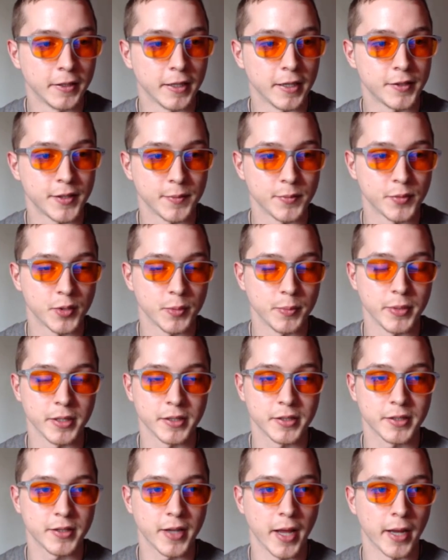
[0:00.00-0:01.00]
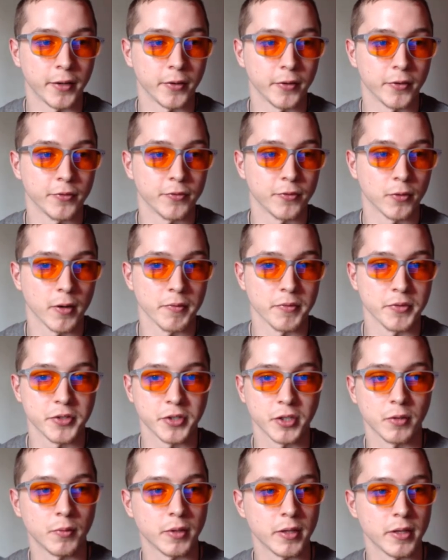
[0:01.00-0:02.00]
That seems to be a standard for every
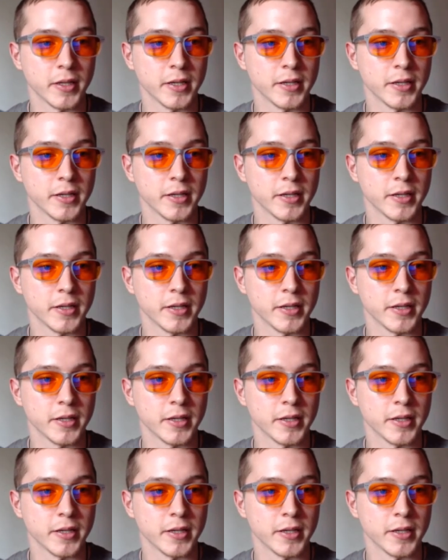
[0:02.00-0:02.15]
single one